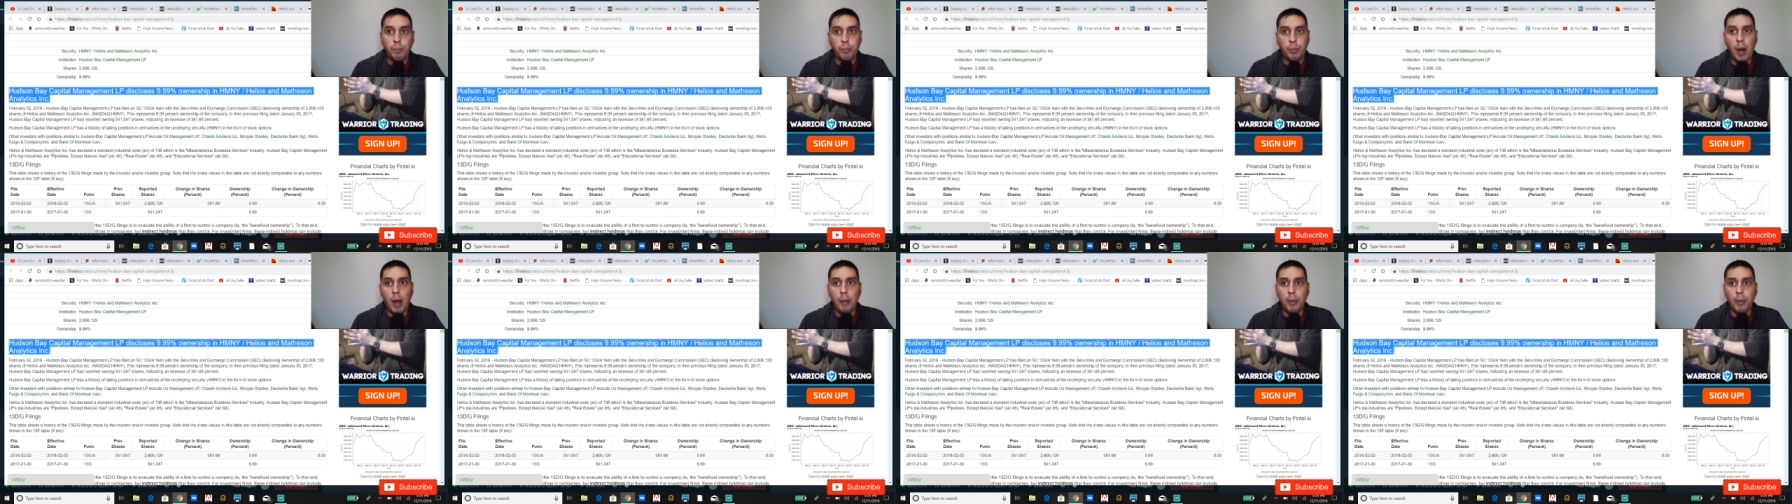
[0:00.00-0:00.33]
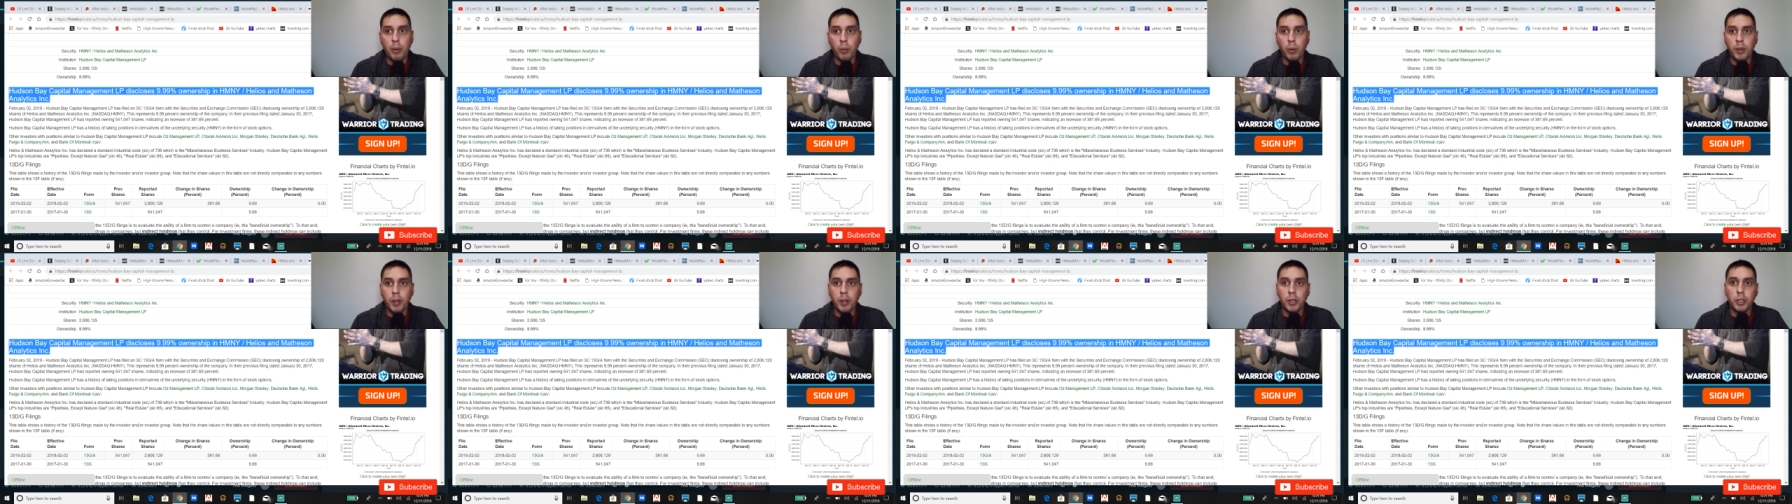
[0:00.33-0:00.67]
probably
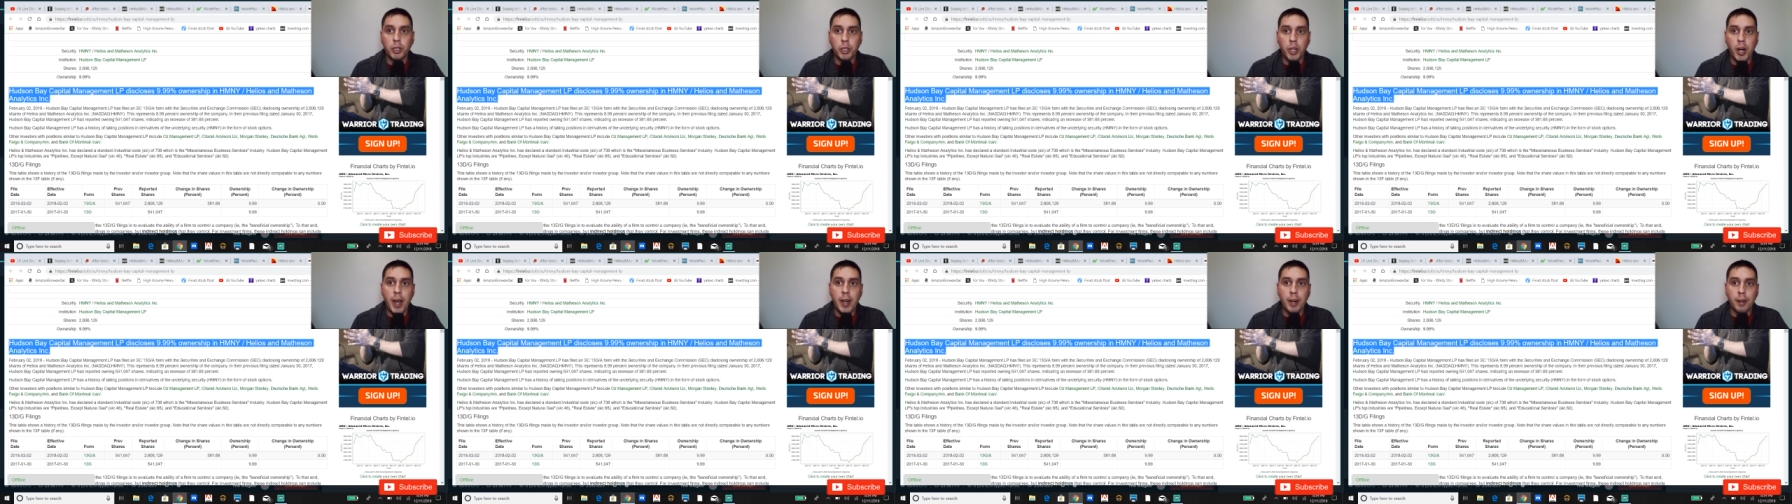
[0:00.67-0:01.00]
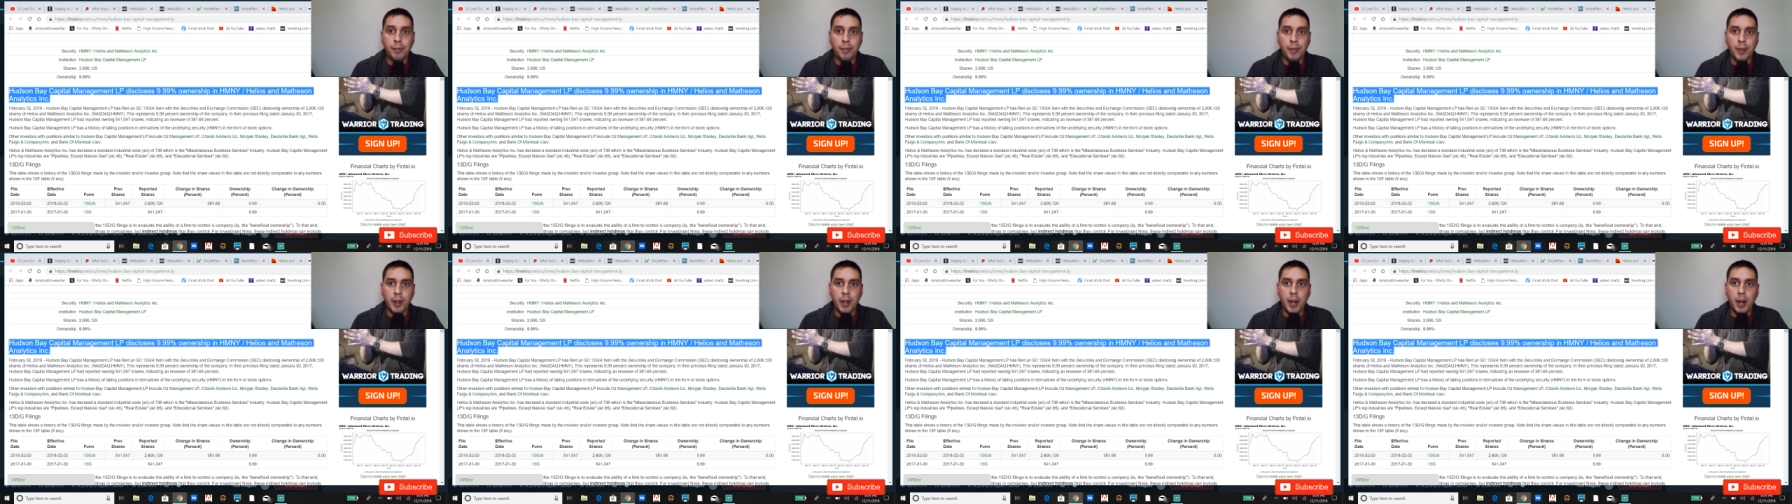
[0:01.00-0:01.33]
what they're trying to
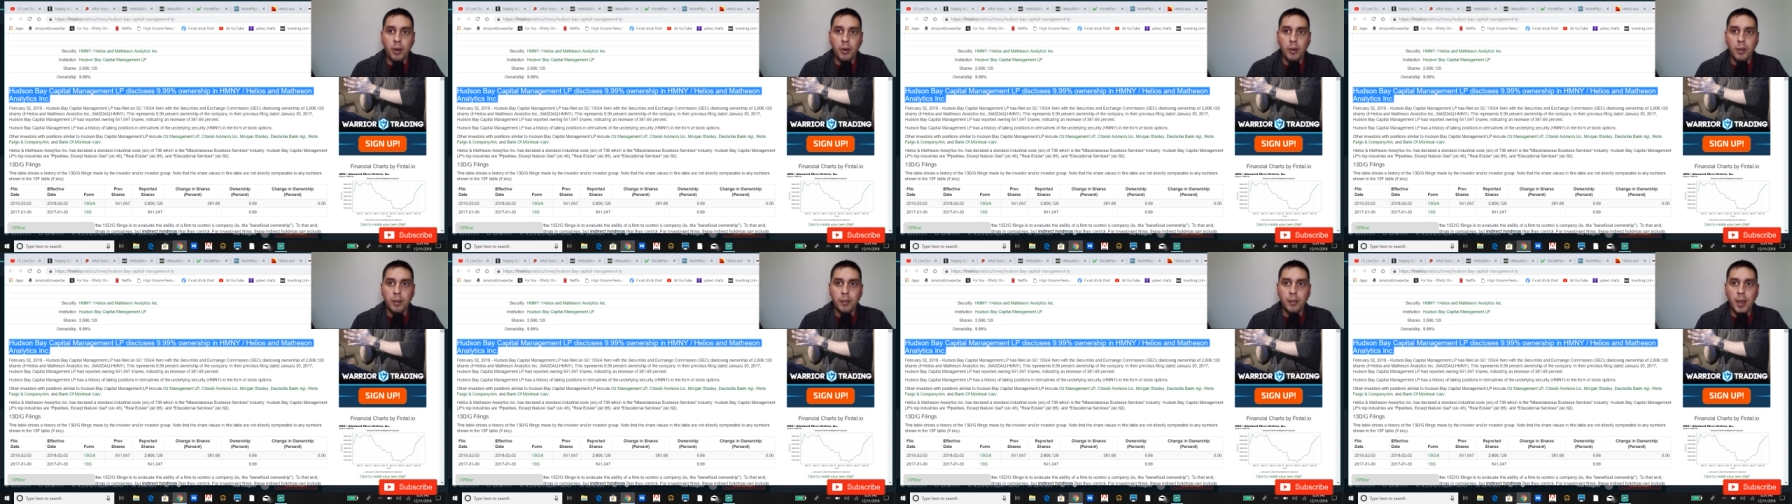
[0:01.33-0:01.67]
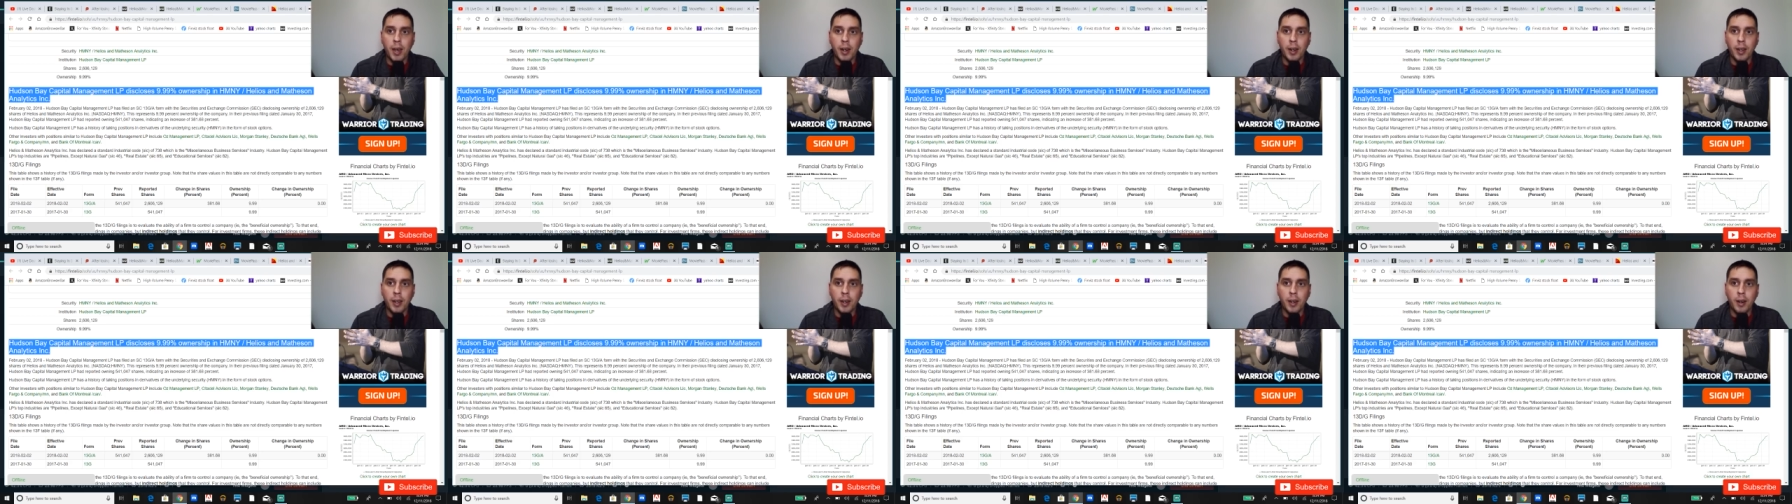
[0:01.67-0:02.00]
figure out is how
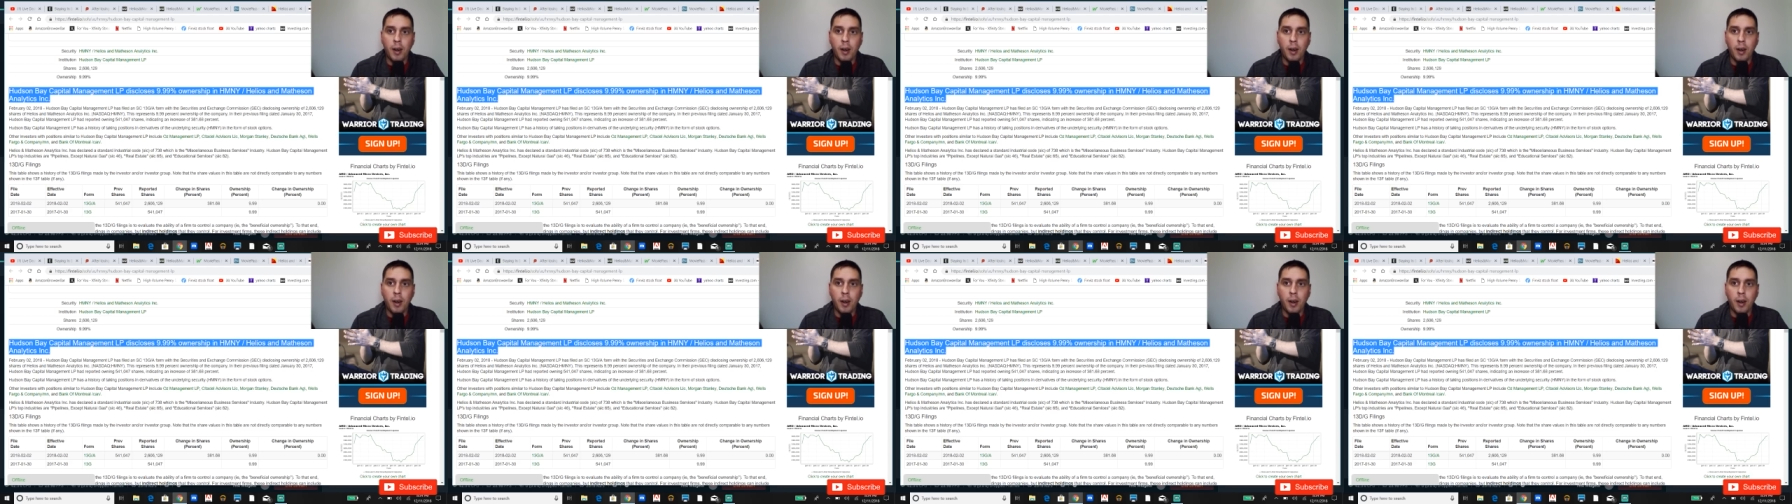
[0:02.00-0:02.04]
to get